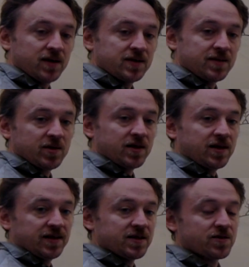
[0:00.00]

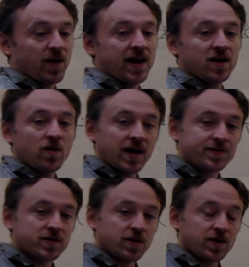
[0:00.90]
Similarly, there's radio waves
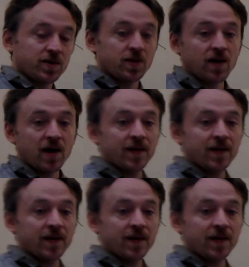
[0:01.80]
that don't get through the ground.